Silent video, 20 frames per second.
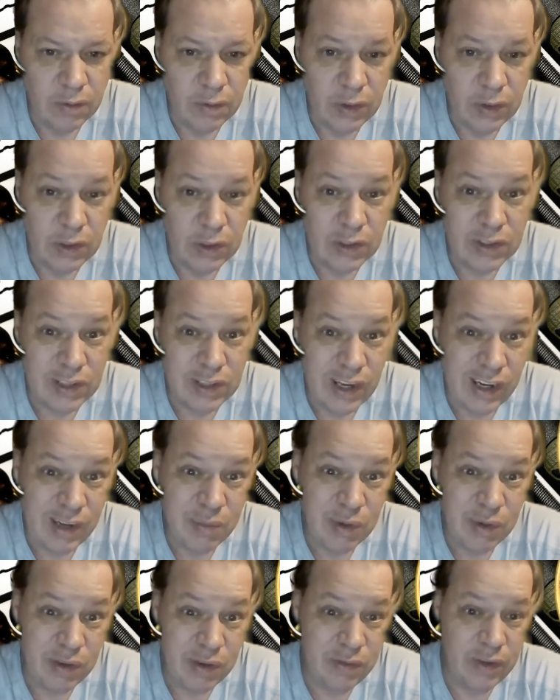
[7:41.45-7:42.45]
You just sign up
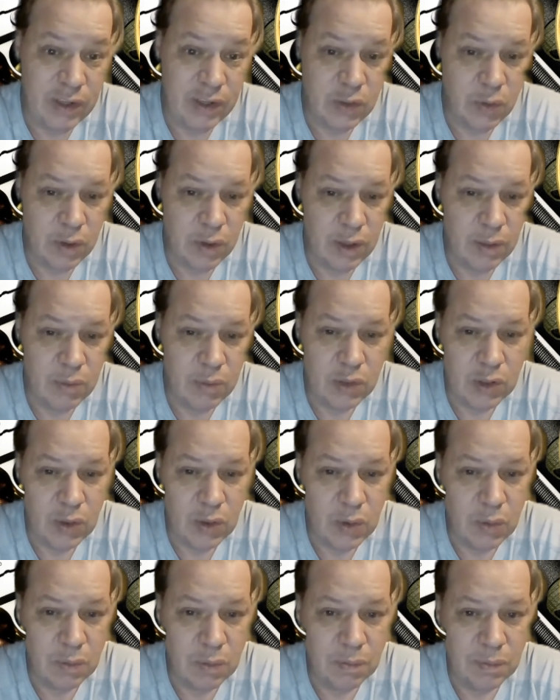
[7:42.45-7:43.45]
and invest with them,
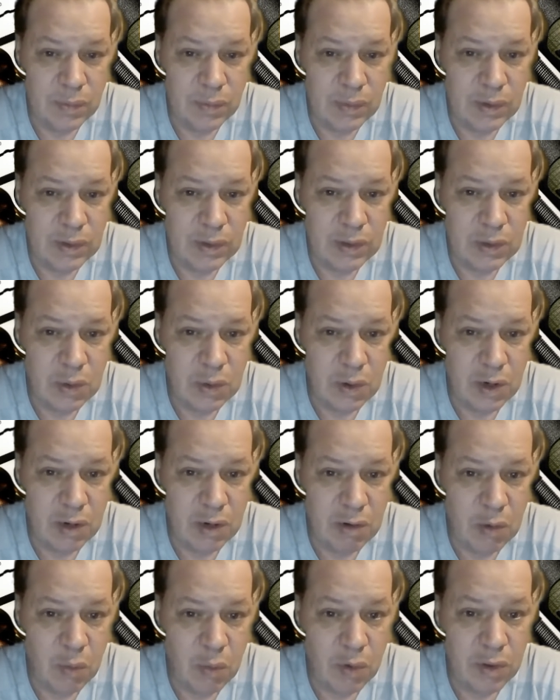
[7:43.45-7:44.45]
so not
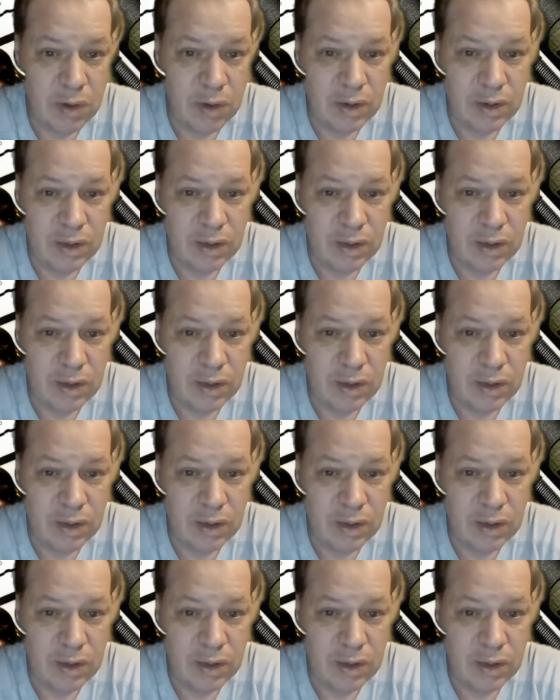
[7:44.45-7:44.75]
really worth it.